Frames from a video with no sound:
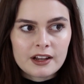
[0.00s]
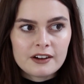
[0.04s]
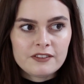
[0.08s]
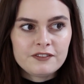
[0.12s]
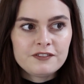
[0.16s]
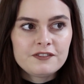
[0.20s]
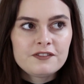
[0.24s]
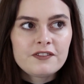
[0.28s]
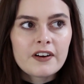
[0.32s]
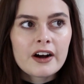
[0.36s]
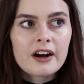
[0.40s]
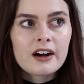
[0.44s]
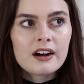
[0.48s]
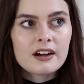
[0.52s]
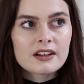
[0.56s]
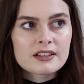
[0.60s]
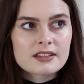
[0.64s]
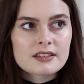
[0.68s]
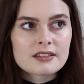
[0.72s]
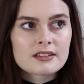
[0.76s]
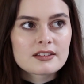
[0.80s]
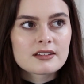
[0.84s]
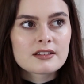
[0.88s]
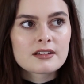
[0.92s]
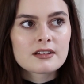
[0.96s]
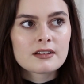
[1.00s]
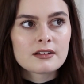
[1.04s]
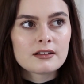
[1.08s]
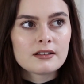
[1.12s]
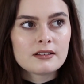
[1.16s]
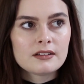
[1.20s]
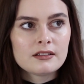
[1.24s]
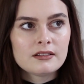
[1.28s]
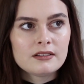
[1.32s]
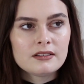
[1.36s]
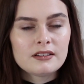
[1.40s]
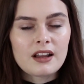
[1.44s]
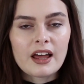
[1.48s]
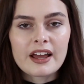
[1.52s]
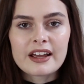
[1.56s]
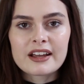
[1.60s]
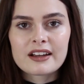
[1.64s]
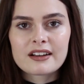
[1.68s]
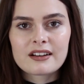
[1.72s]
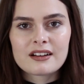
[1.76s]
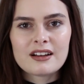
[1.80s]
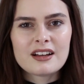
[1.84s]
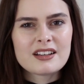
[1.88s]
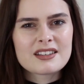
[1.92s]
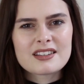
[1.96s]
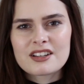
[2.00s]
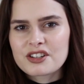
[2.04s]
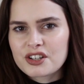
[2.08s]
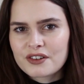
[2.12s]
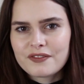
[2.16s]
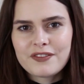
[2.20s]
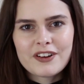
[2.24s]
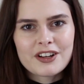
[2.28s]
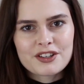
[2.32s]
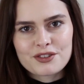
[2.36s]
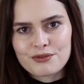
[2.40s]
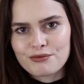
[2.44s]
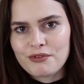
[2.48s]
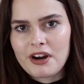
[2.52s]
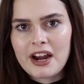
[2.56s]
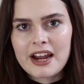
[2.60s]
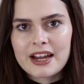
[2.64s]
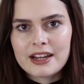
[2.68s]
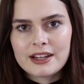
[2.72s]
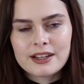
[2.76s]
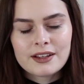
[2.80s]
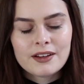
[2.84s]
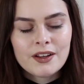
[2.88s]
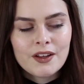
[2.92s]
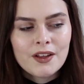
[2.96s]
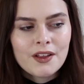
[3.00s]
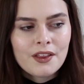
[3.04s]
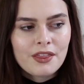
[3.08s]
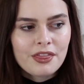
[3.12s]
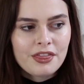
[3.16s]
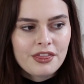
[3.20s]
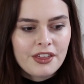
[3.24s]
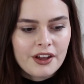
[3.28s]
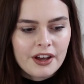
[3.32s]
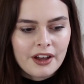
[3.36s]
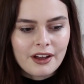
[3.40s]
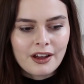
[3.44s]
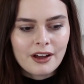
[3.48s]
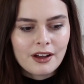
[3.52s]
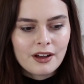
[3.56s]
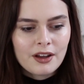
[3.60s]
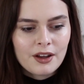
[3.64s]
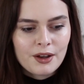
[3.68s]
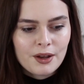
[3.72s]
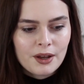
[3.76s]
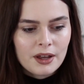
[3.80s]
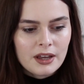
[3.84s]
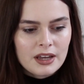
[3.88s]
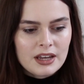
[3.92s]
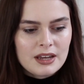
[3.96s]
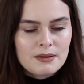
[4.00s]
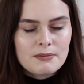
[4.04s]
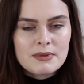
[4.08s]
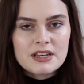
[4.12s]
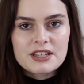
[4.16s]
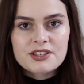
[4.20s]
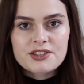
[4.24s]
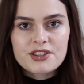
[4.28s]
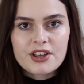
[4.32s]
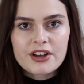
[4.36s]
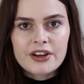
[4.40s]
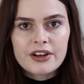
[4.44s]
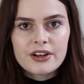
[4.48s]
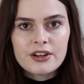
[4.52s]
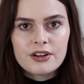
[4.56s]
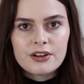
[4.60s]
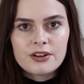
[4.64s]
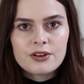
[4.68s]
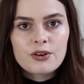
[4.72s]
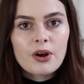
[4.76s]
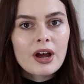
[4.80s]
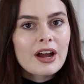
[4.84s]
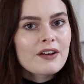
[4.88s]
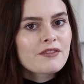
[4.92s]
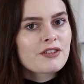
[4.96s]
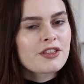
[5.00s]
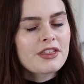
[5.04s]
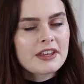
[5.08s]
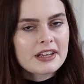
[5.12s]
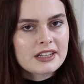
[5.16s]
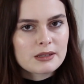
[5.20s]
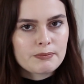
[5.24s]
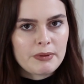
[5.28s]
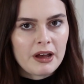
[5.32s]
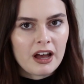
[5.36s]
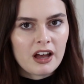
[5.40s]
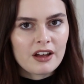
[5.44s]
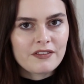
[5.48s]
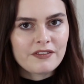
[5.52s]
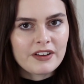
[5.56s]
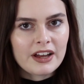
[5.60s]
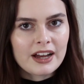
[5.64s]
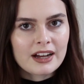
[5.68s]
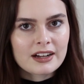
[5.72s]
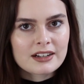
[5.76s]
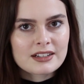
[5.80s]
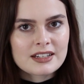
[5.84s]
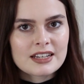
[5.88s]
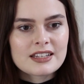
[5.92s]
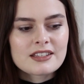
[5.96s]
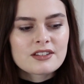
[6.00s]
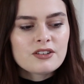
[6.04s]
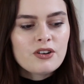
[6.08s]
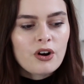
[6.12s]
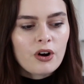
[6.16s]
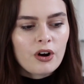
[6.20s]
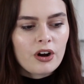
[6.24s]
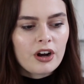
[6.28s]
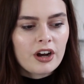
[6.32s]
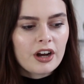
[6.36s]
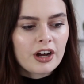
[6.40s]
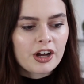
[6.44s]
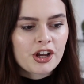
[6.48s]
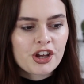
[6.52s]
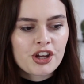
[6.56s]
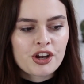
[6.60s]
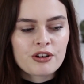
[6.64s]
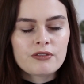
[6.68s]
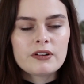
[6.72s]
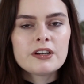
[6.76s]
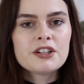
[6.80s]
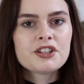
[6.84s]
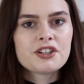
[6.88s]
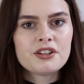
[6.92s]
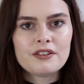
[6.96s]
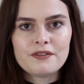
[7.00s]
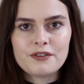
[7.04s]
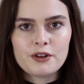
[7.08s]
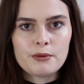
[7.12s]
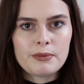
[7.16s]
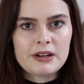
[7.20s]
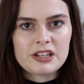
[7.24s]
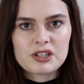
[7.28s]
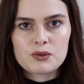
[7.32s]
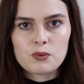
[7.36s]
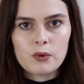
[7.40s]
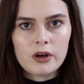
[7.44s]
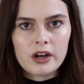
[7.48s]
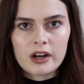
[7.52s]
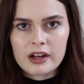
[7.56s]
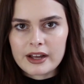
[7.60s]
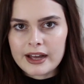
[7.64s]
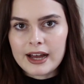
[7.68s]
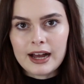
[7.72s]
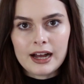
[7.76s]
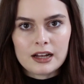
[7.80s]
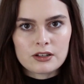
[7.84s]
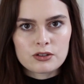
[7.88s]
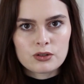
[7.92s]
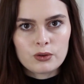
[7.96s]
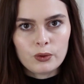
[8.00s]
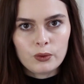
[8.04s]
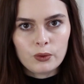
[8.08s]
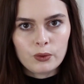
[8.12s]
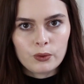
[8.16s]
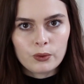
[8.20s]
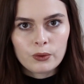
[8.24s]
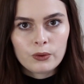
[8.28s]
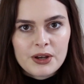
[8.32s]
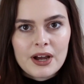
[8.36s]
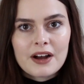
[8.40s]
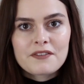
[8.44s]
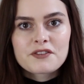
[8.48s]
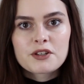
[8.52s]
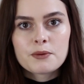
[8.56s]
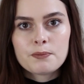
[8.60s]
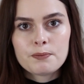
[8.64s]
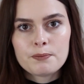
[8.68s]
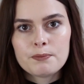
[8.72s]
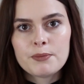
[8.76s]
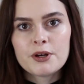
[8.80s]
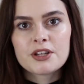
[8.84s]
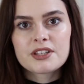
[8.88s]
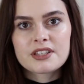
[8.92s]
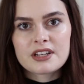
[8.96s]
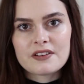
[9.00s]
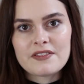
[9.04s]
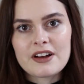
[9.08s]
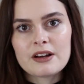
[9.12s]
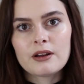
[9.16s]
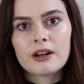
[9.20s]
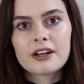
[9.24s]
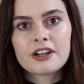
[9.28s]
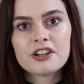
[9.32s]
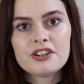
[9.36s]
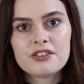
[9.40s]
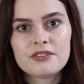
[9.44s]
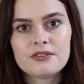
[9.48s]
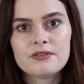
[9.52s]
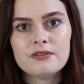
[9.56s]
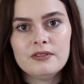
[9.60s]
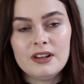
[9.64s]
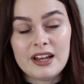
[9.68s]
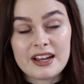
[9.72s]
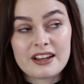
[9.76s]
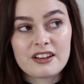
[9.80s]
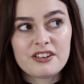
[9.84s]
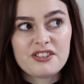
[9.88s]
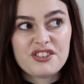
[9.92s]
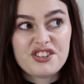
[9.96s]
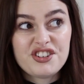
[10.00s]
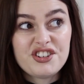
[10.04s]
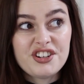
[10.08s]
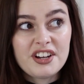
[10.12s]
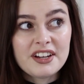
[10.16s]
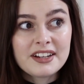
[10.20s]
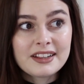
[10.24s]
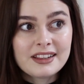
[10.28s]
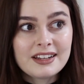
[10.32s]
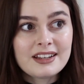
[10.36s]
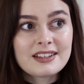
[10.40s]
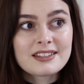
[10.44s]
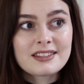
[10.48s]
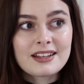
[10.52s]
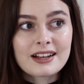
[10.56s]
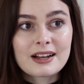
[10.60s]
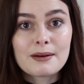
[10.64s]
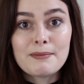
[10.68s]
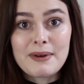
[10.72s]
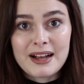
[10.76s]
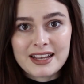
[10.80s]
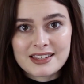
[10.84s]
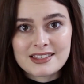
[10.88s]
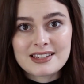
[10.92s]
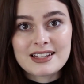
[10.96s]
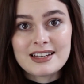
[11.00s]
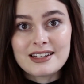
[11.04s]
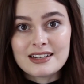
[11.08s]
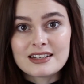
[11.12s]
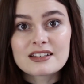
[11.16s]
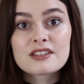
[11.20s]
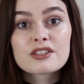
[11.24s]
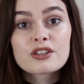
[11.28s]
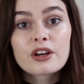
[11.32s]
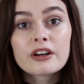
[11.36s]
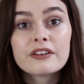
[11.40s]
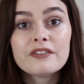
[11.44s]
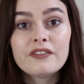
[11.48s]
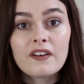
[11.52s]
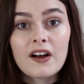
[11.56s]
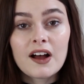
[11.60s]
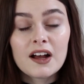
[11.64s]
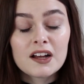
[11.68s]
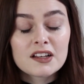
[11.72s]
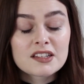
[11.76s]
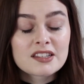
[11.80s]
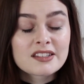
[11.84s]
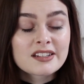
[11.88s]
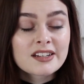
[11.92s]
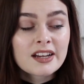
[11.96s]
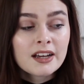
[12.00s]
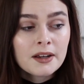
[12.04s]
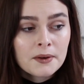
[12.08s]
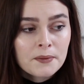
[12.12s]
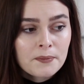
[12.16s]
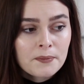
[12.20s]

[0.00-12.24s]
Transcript: a fast, like at such a fast rate that it means that not everything is perfect. It's not a curation of your best work at all. You have to put stuff out like a, like a journalist, like a magazine. It's so fast.